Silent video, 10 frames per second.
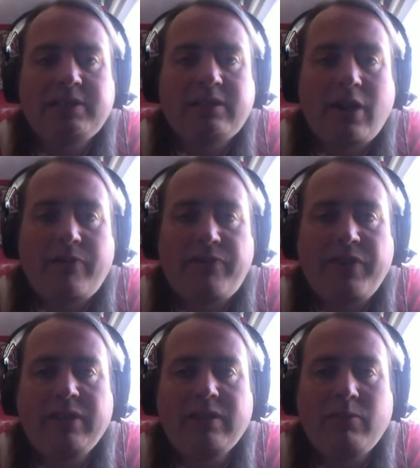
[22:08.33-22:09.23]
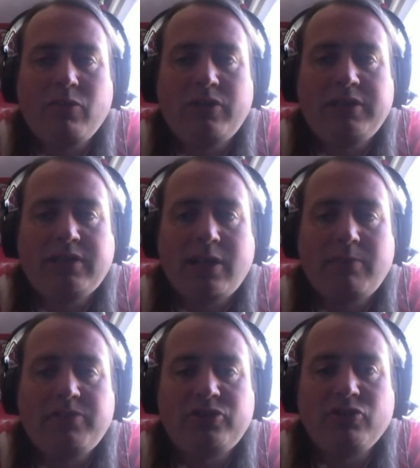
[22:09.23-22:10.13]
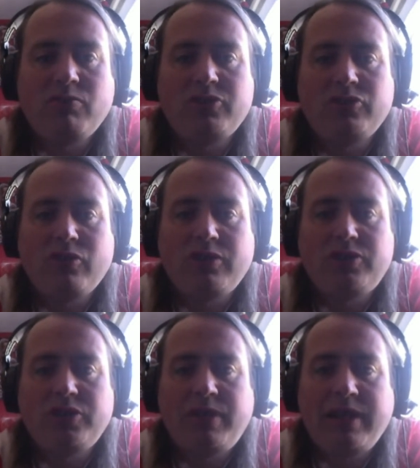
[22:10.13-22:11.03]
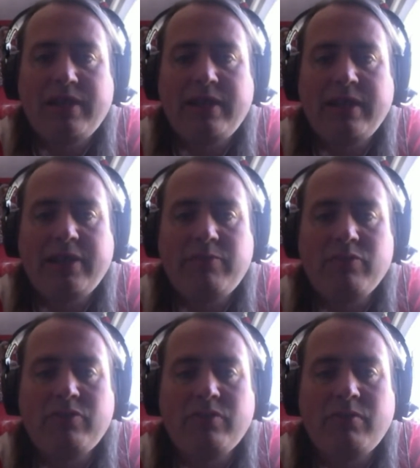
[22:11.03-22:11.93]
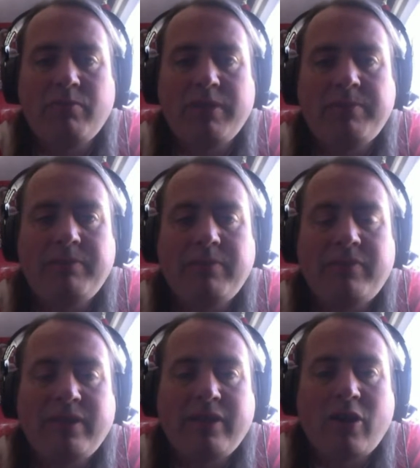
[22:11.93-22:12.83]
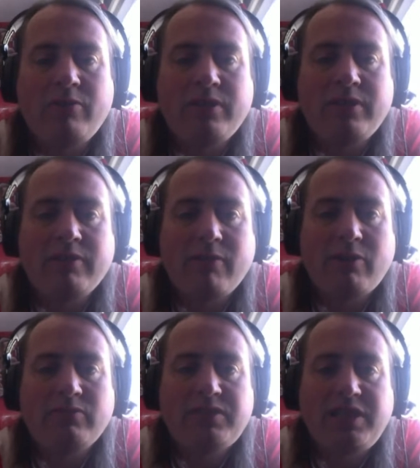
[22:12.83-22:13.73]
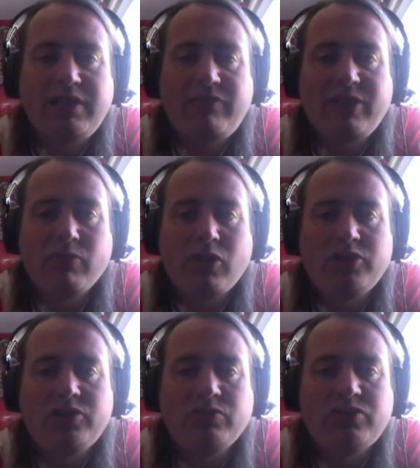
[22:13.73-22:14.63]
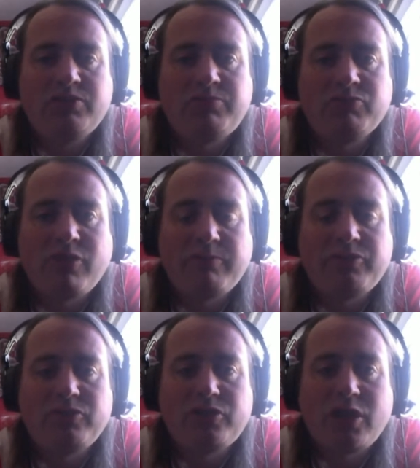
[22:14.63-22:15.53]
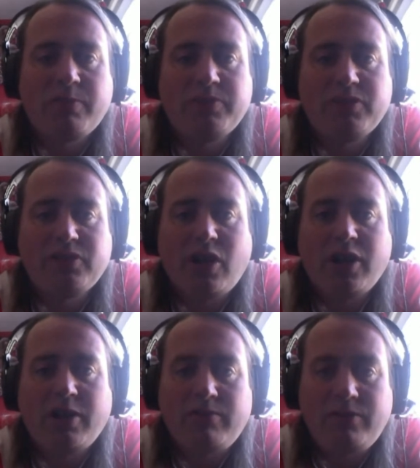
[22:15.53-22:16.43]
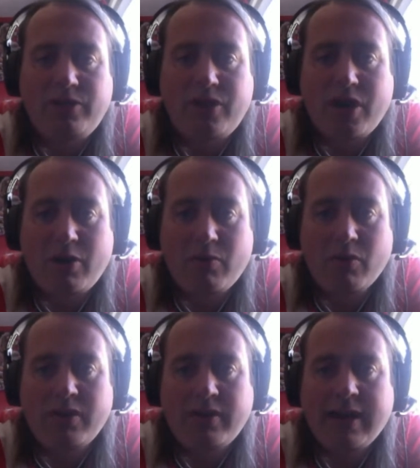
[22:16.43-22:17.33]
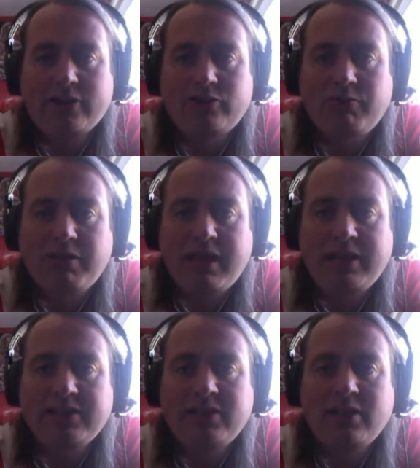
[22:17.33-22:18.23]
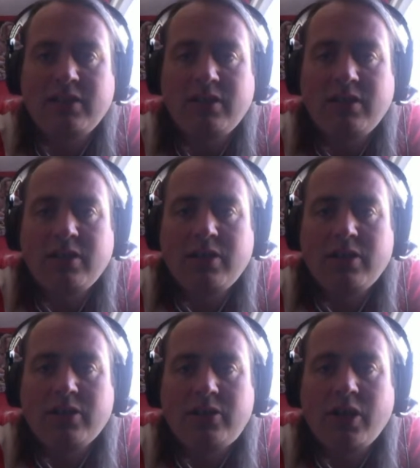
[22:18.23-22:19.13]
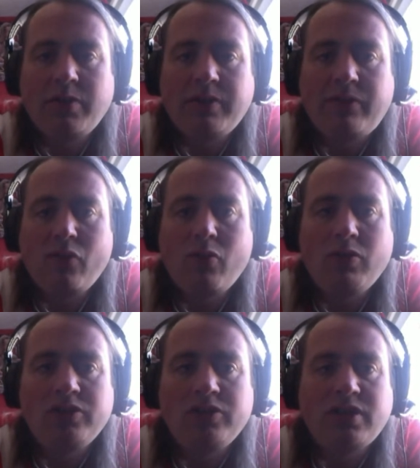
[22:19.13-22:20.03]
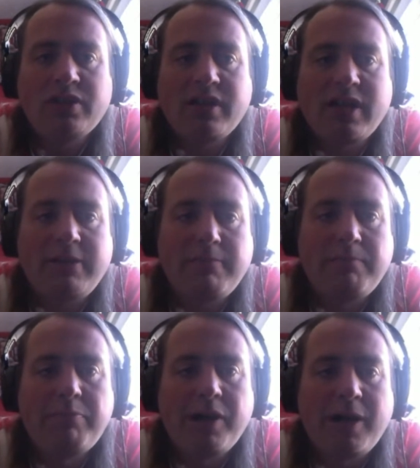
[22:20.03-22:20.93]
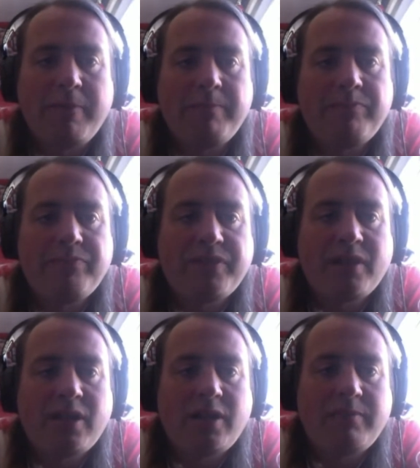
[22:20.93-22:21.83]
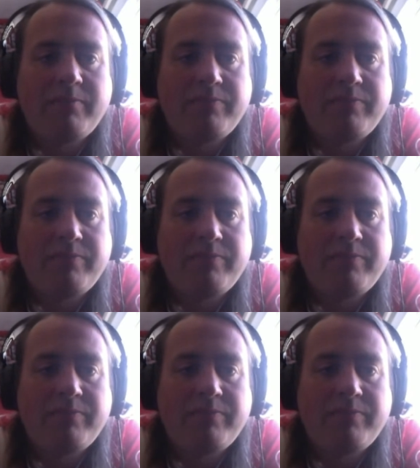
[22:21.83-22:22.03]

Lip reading: I think that what these clubs are almost trying to do here, they would maybe whether they own their own TV rights or subscription services. I don't know what their actual plan is going forward. Okay, but I've